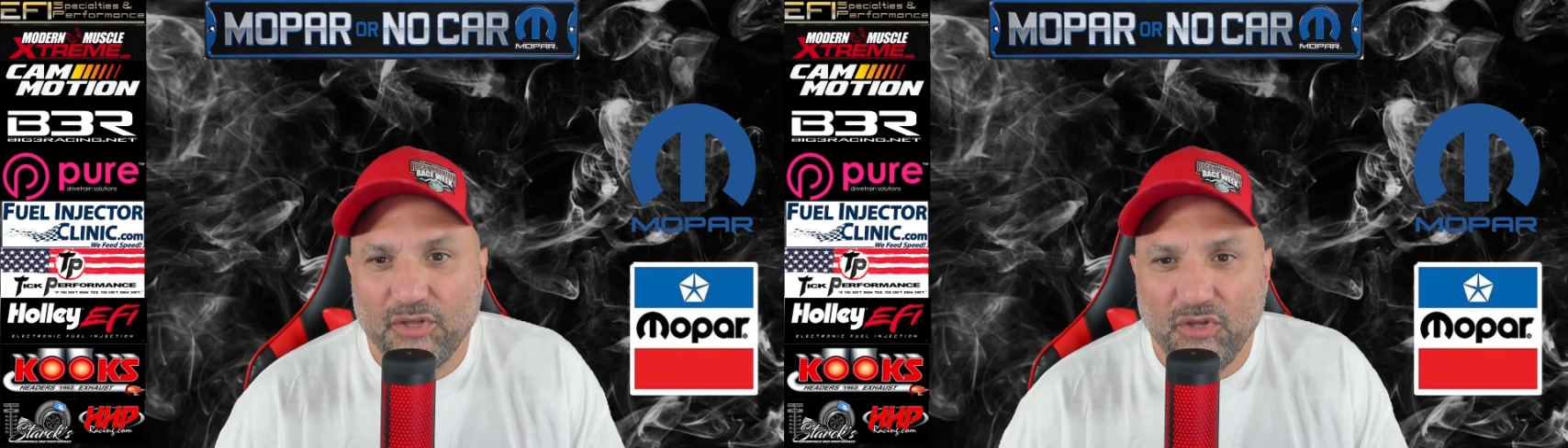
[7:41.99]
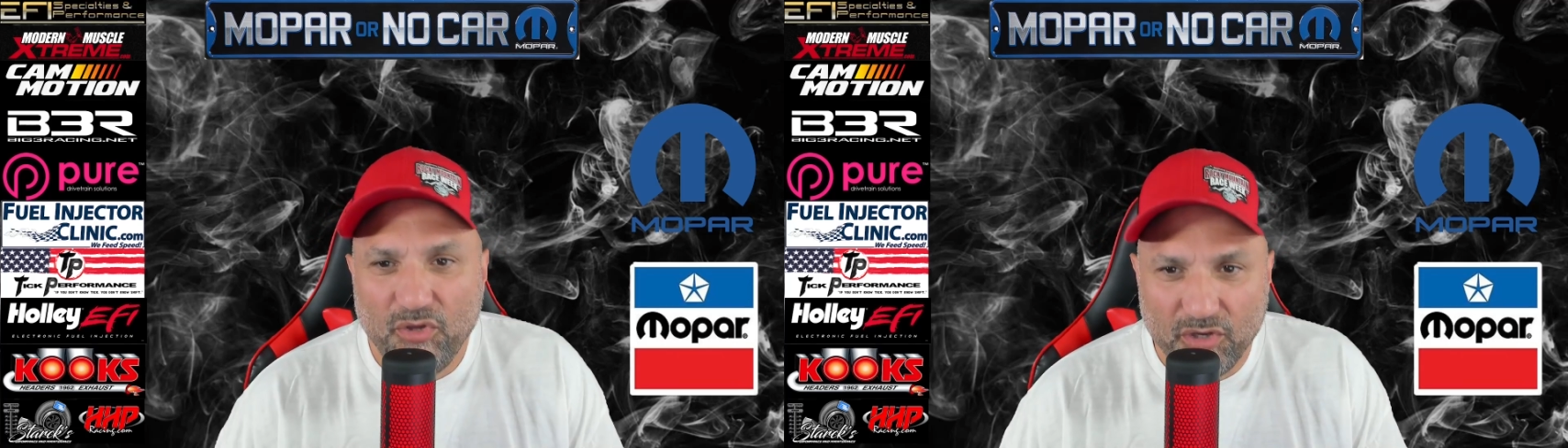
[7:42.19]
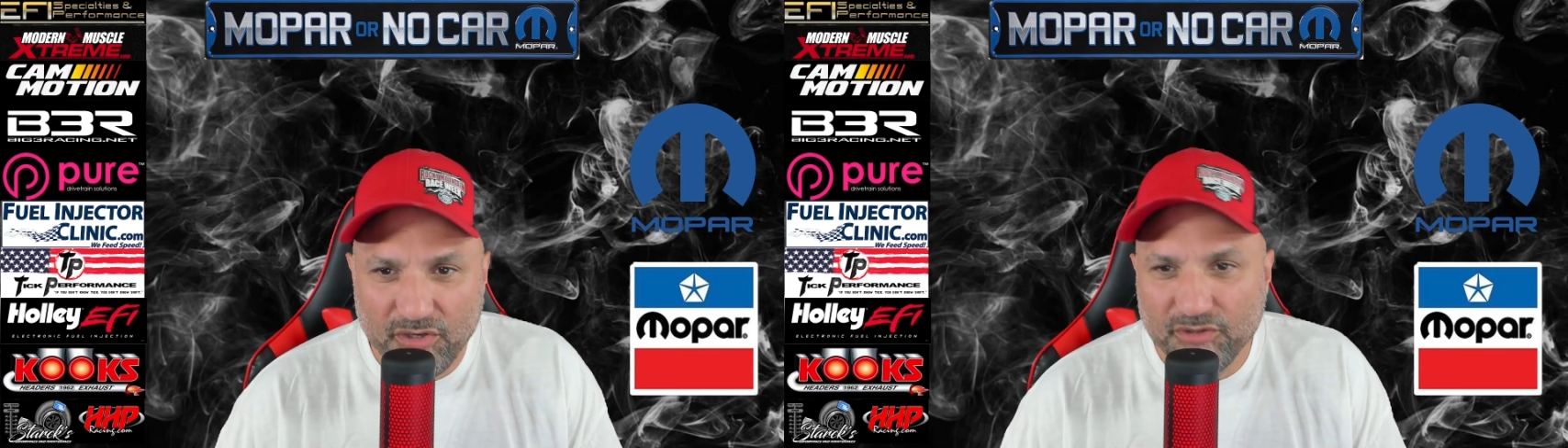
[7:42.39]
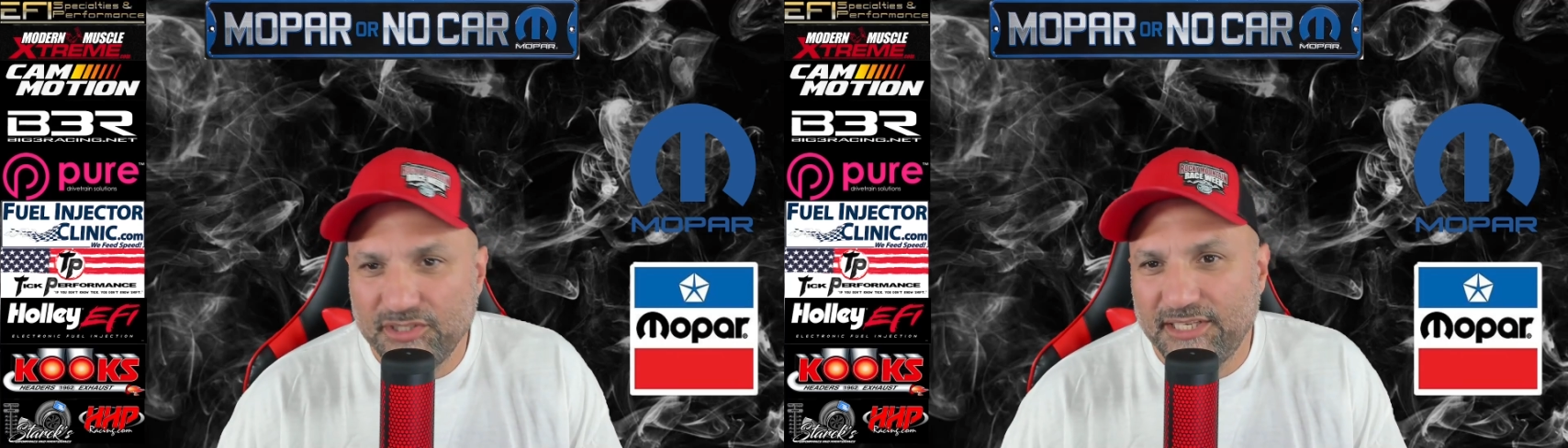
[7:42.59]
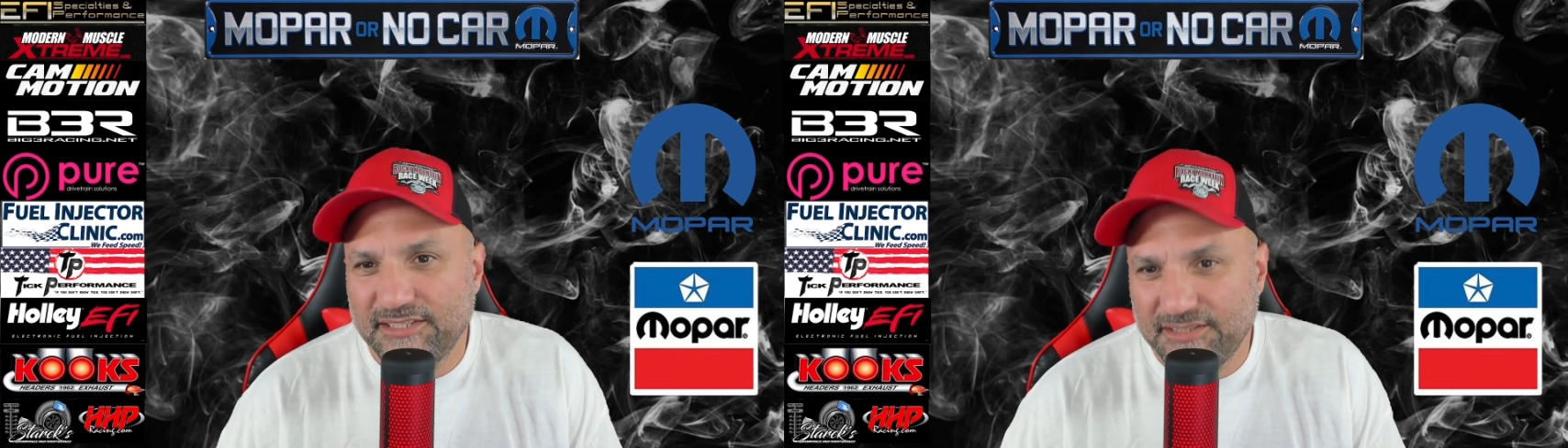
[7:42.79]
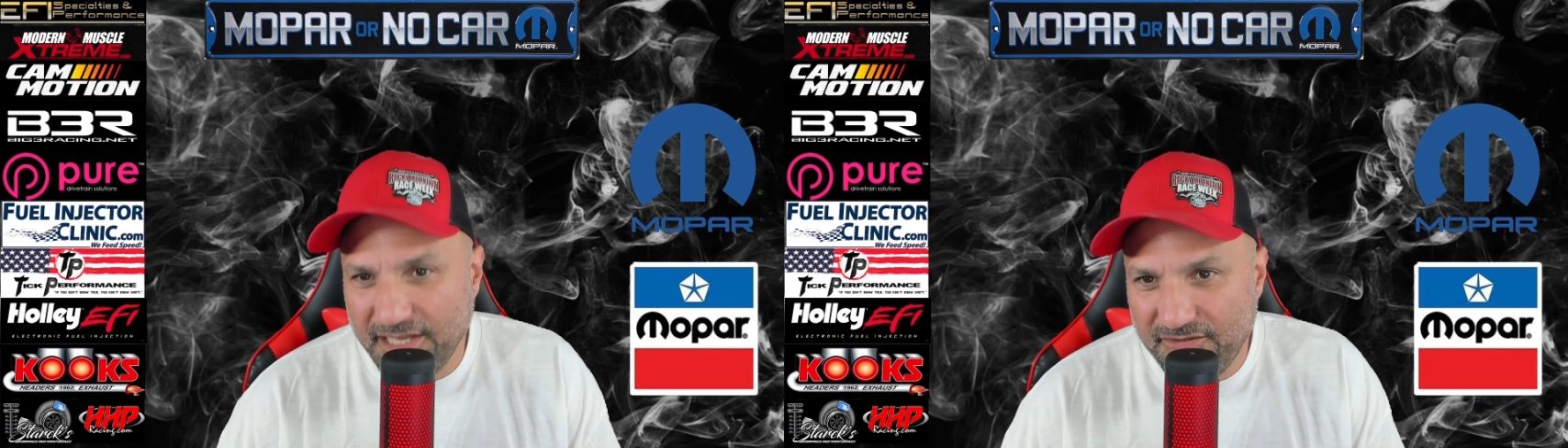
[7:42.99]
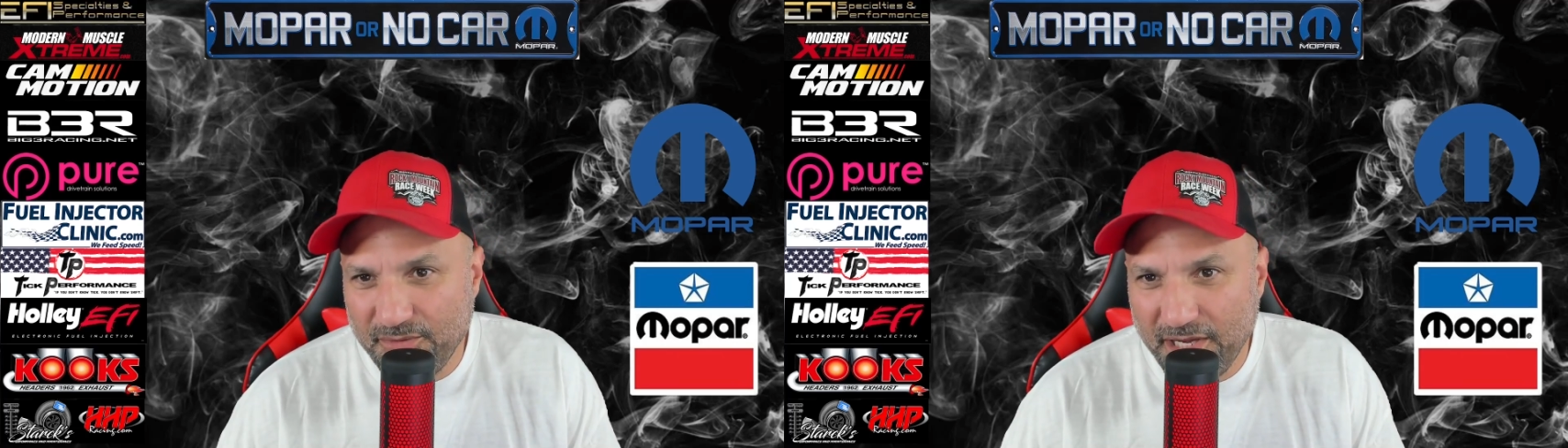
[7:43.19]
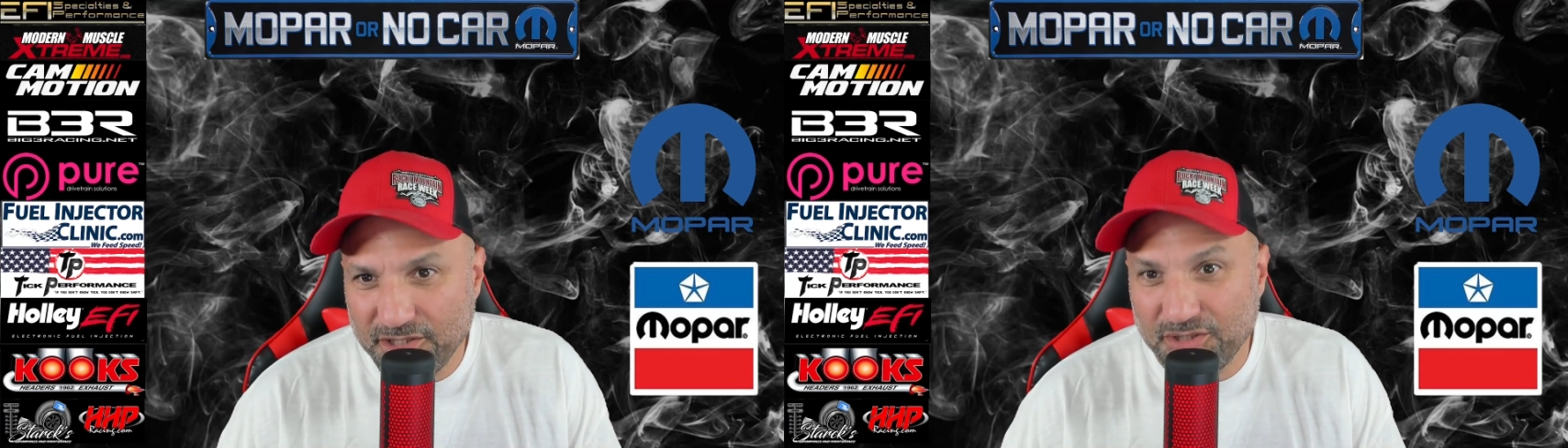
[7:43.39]
you can use it as a safety
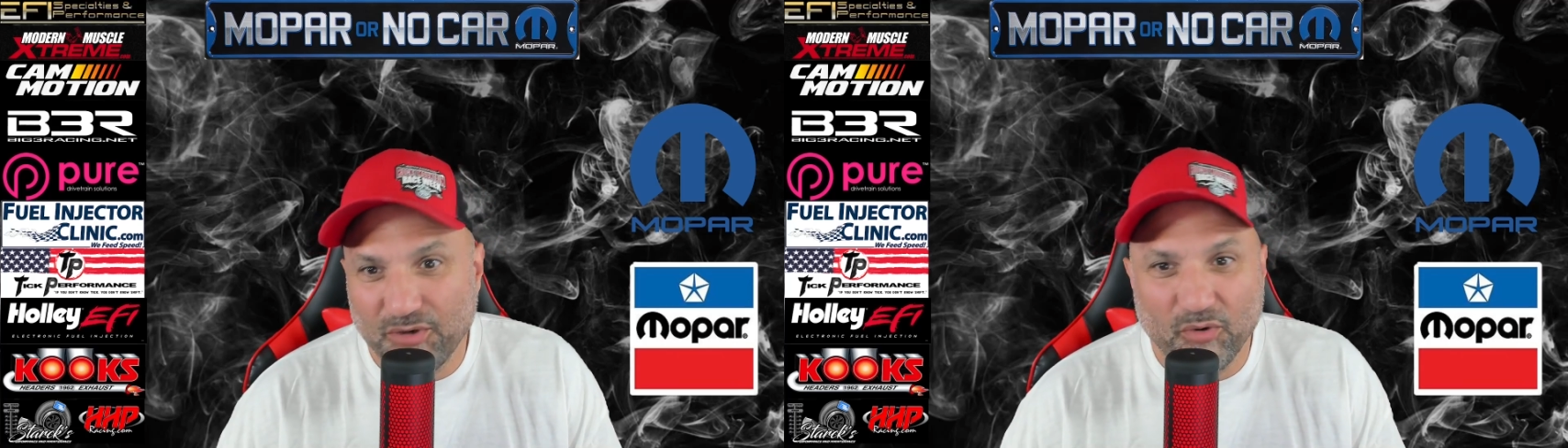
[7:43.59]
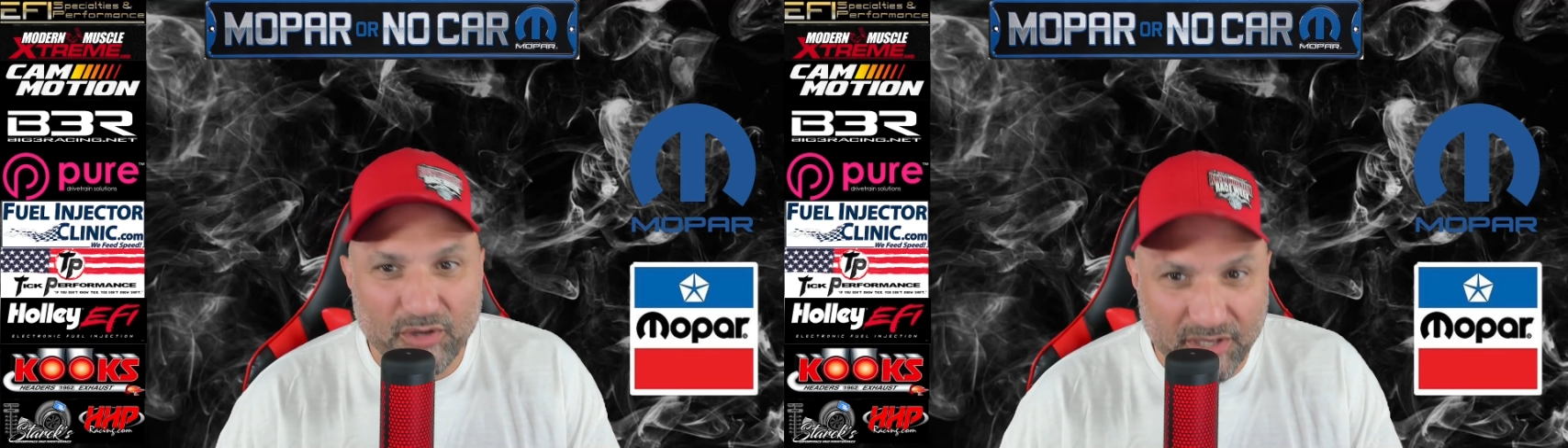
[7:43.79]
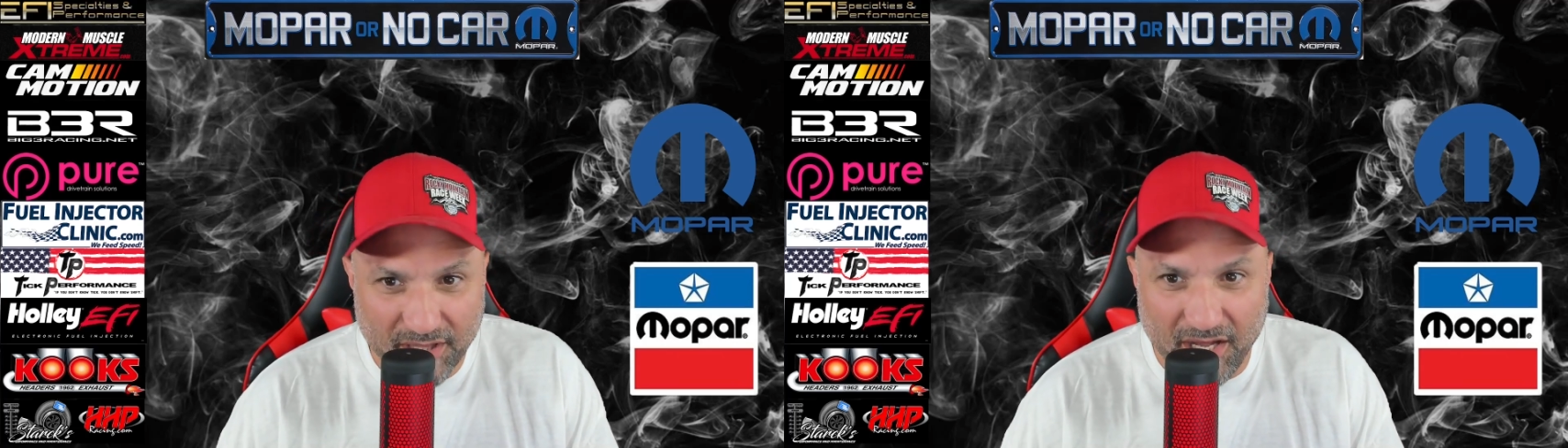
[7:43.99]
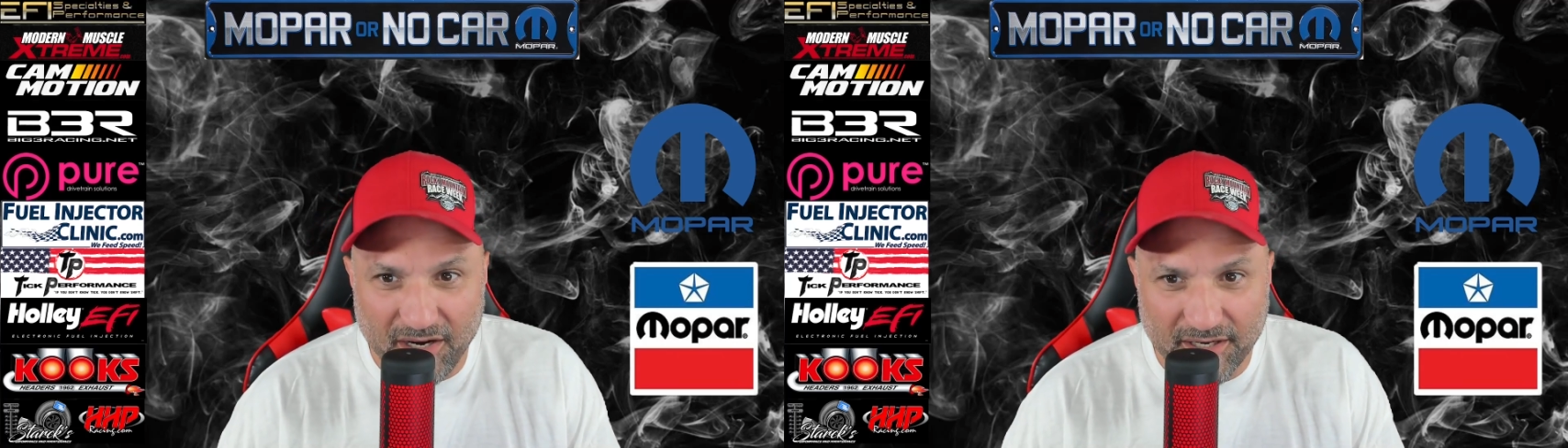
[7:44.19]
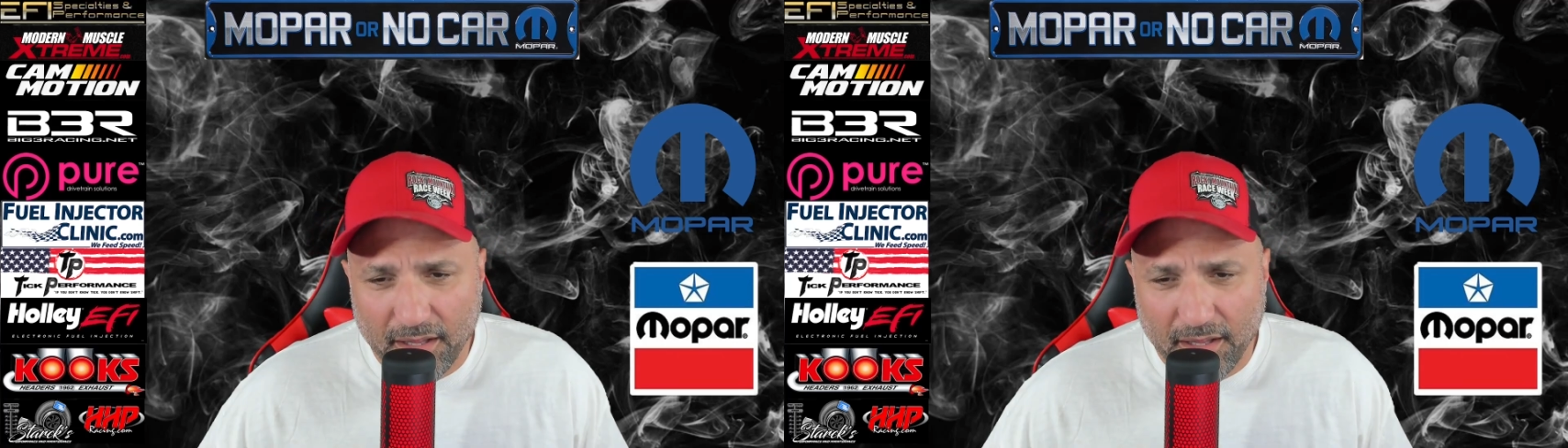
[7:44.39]
measure or you can log it.